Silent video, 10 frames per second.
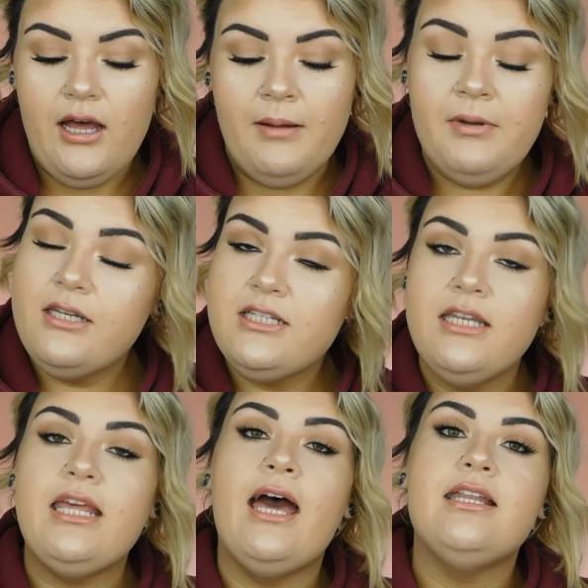I'm not
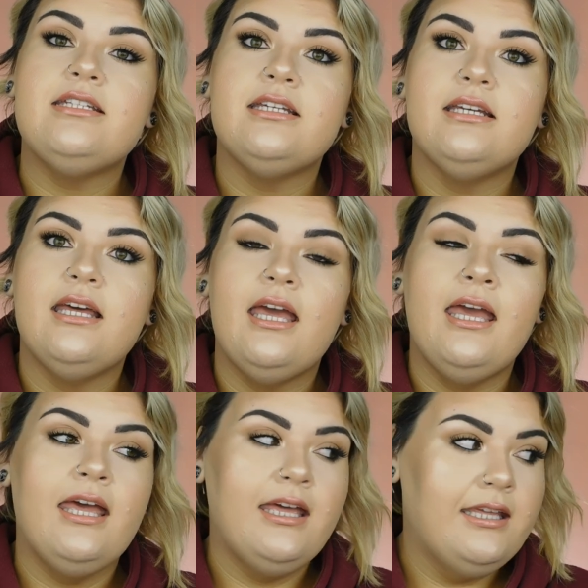done yet,
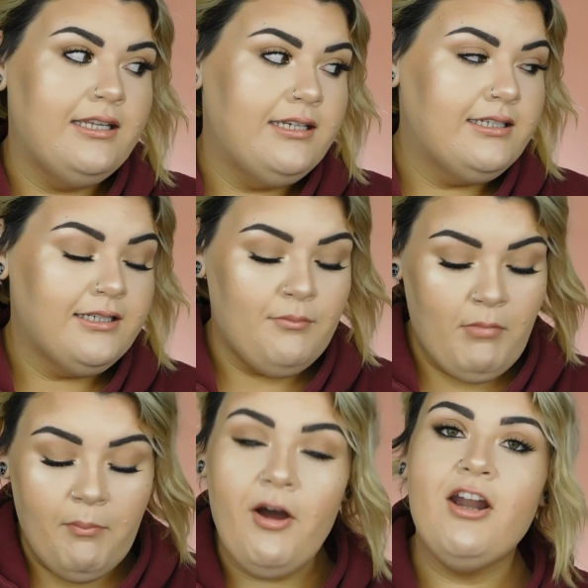and
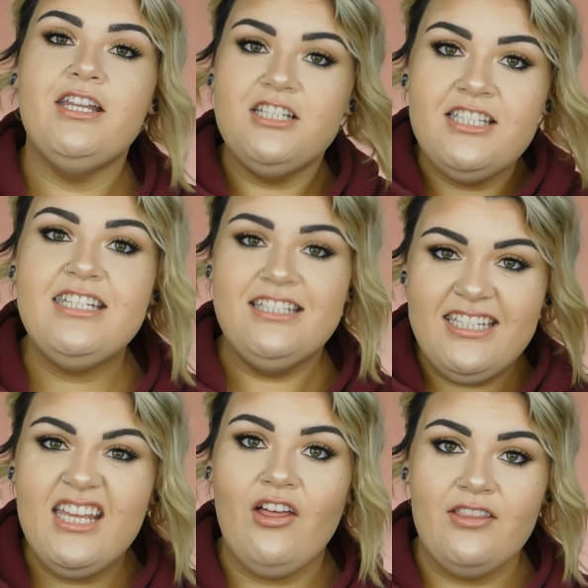my body just needs
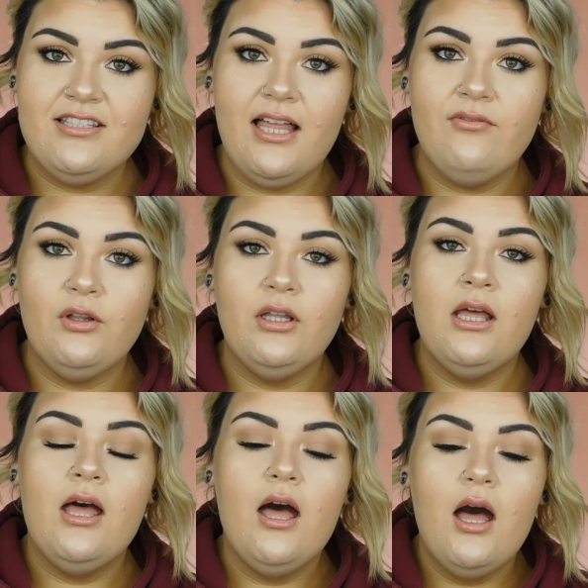to get on this level.
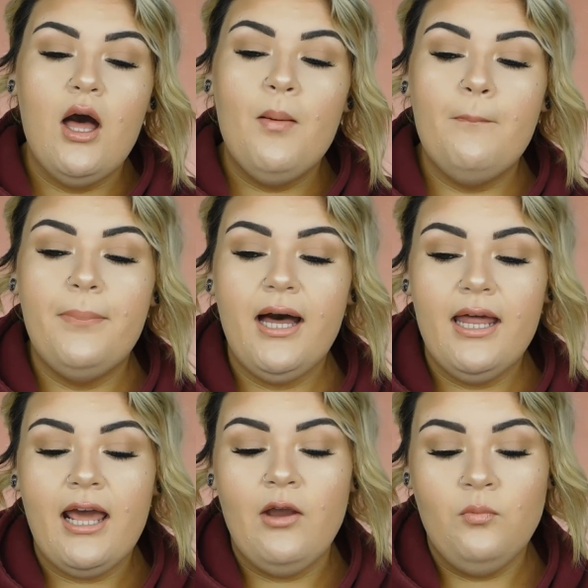But
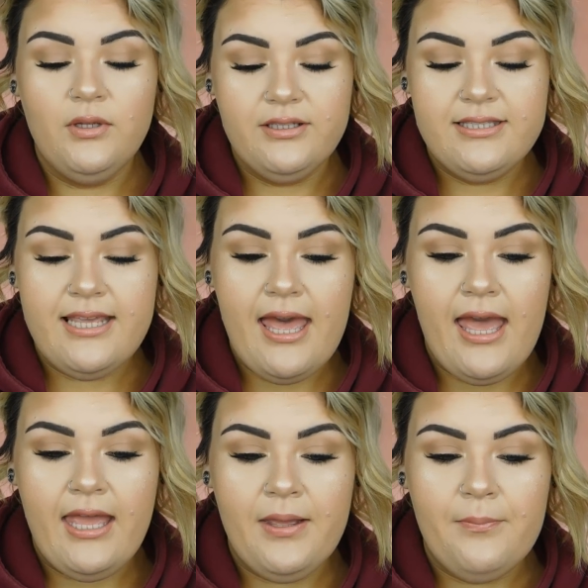I will
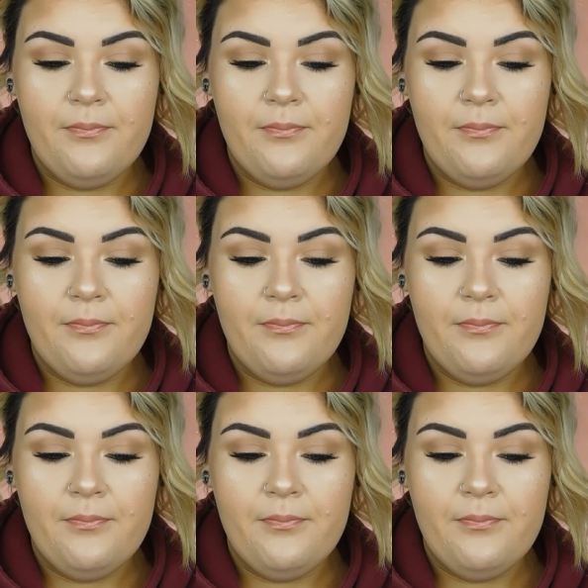say,